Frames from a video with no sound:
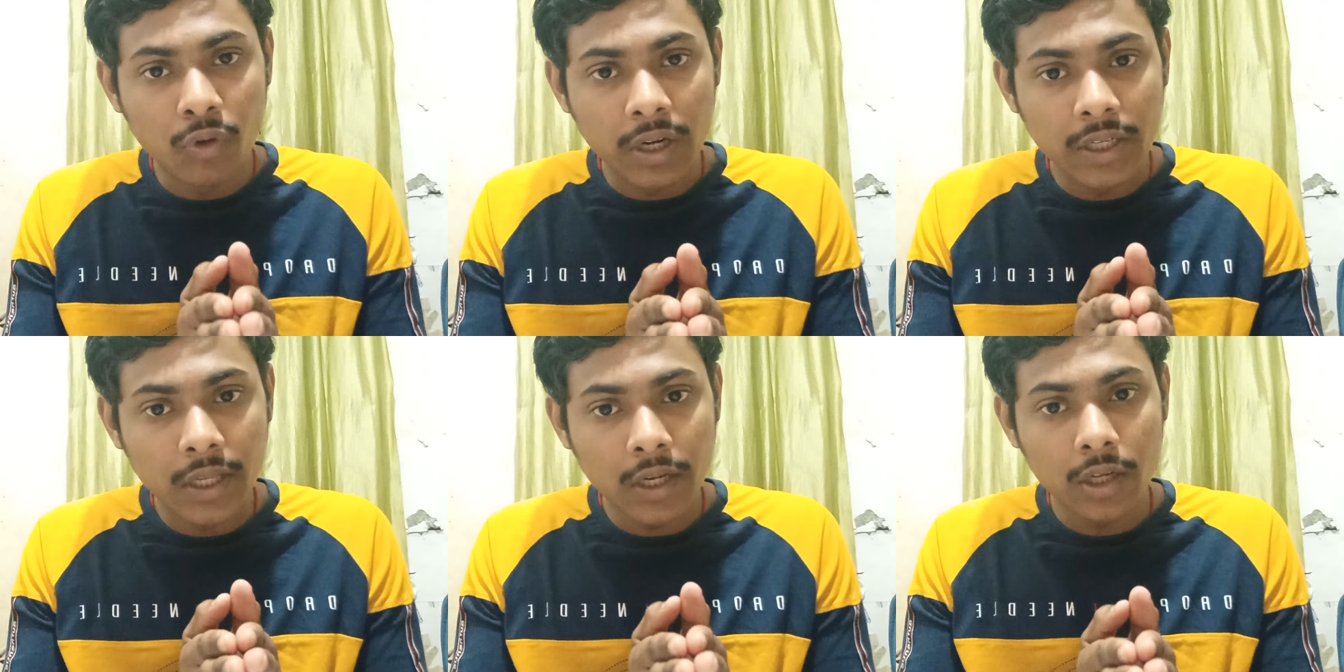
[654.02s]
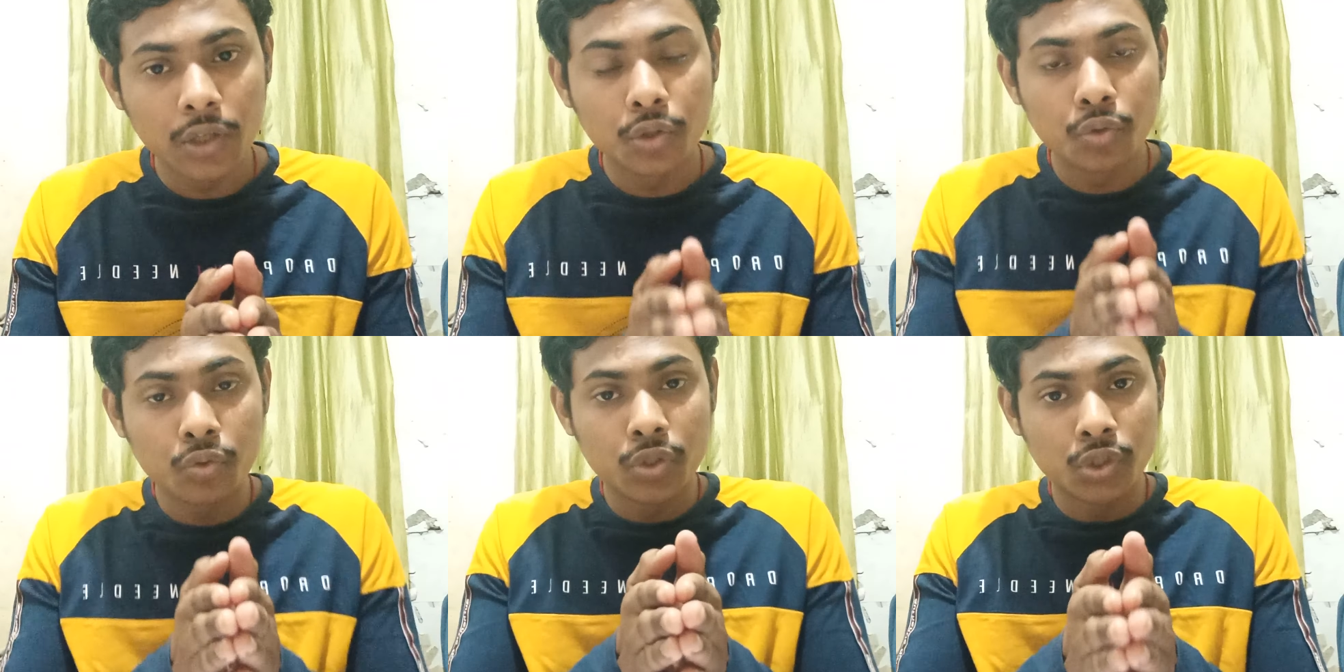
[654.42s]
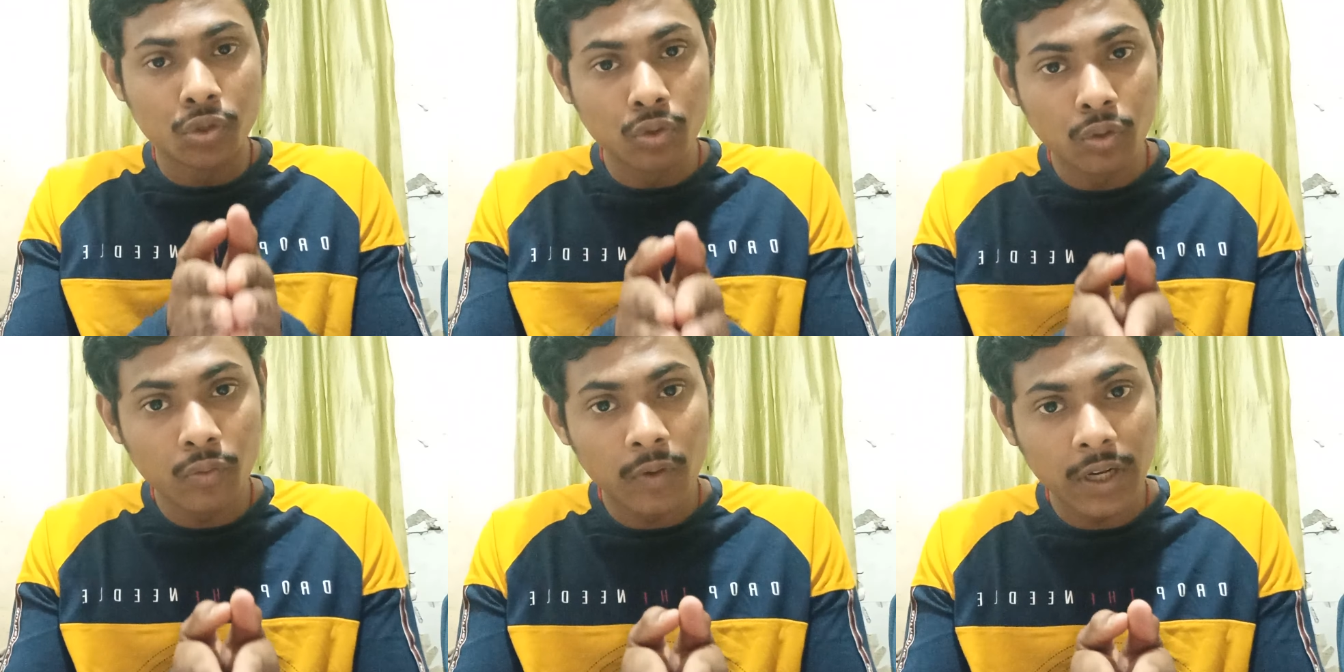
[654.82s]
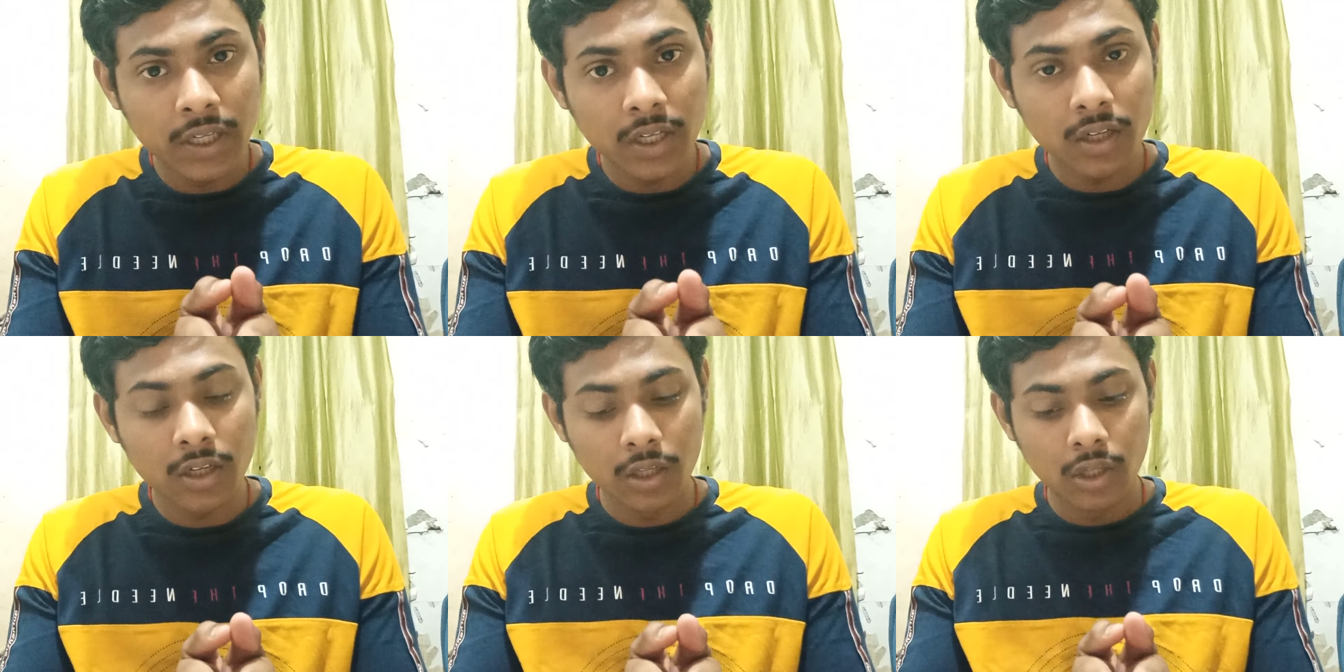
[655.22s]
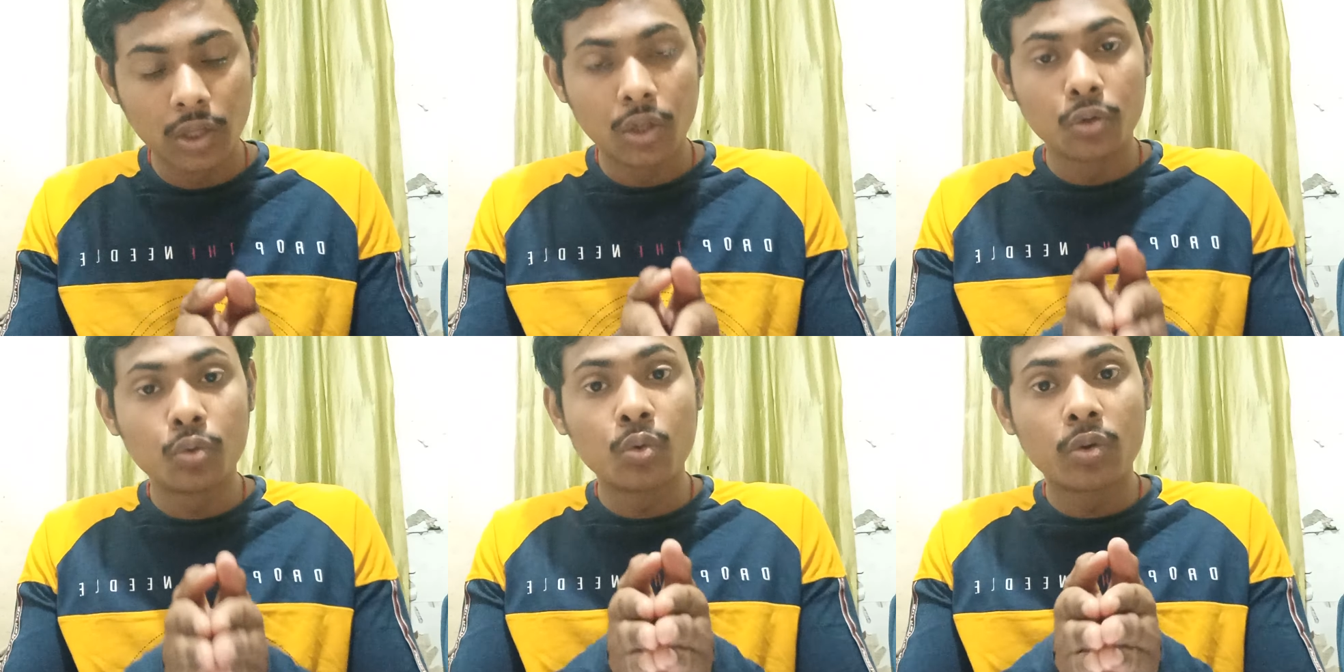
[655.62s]
water, to store water,
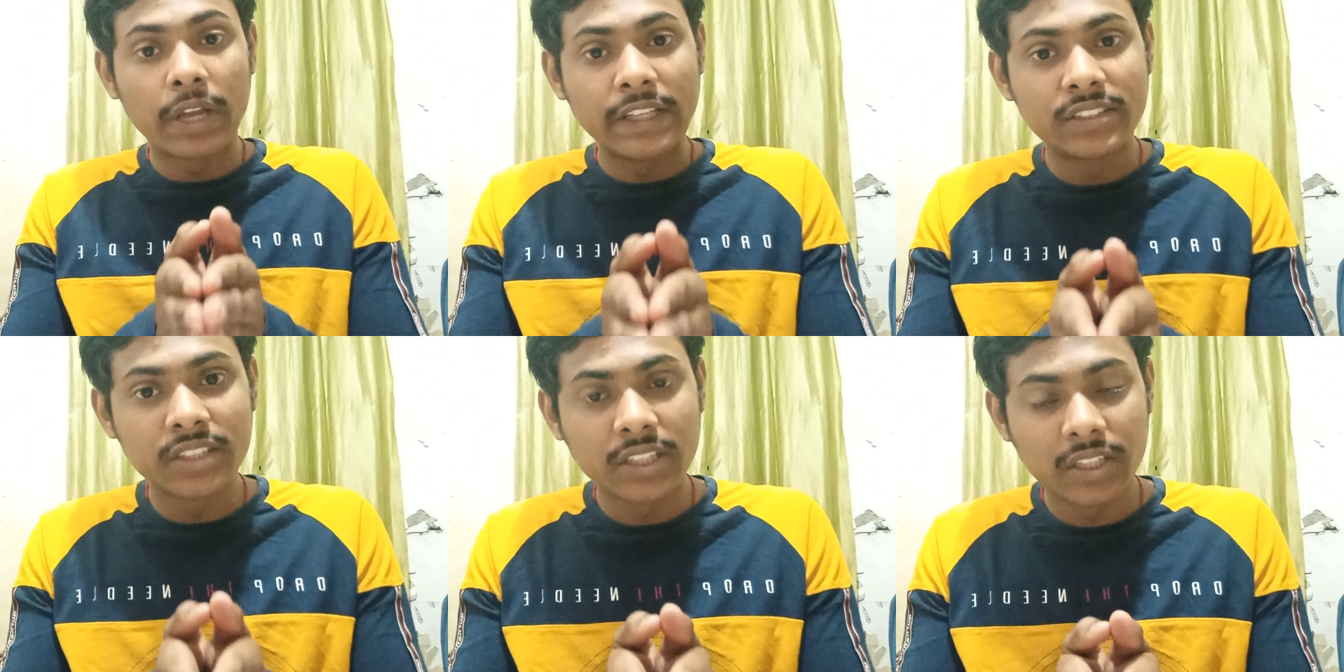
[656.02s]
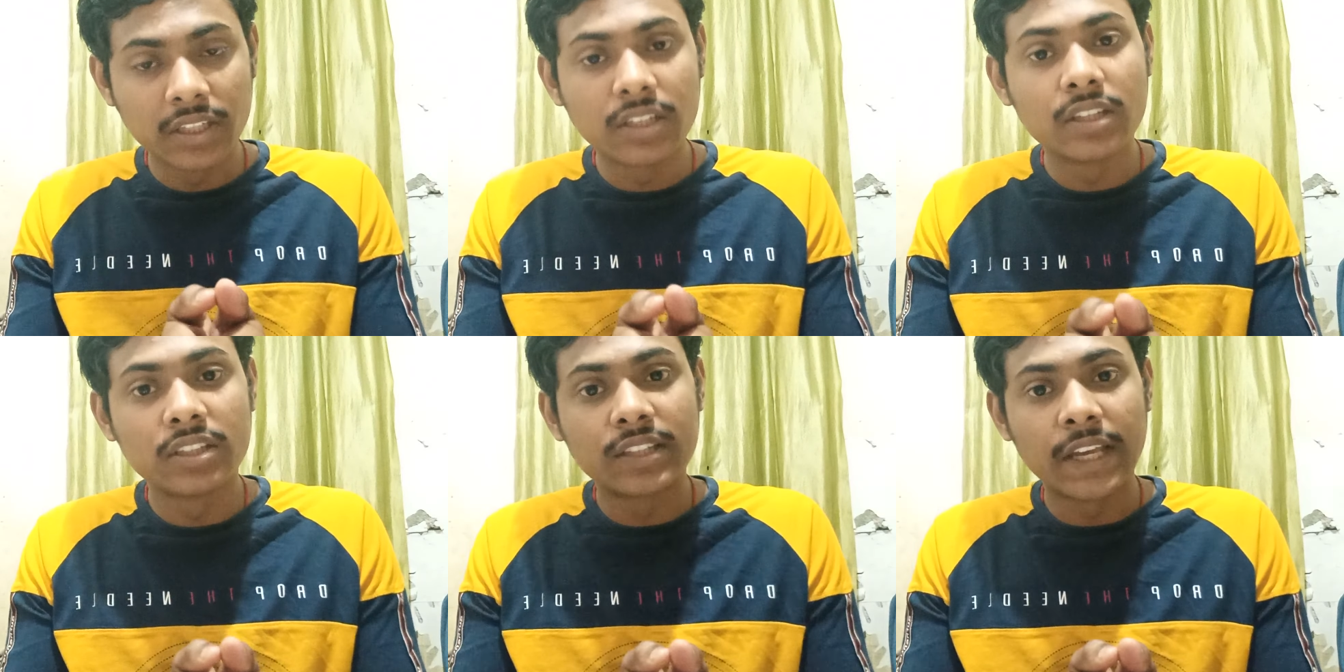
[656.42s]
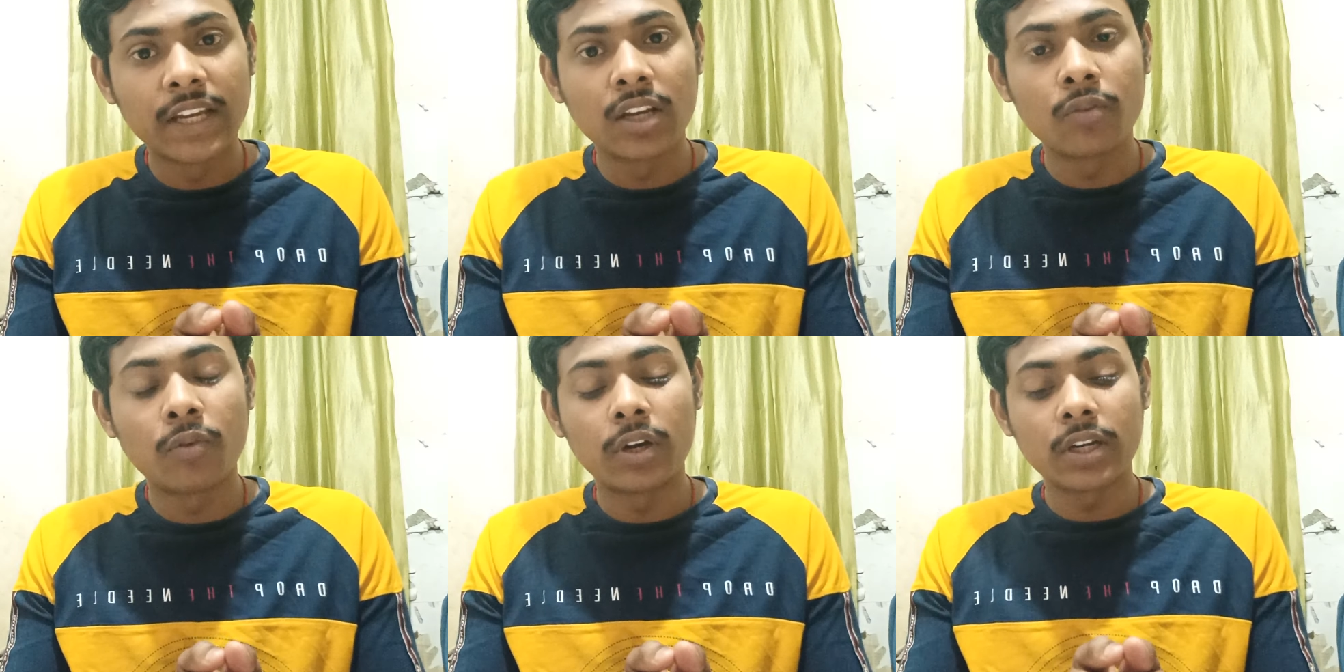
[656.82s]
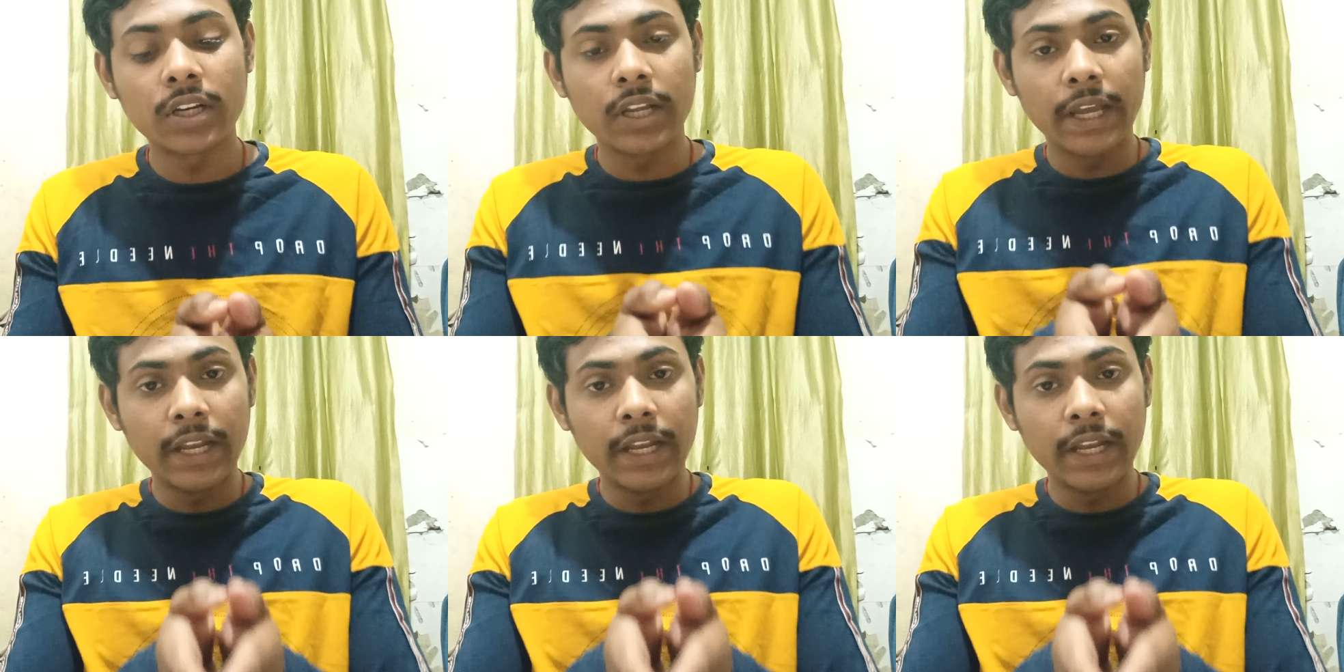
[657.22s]
to recycle water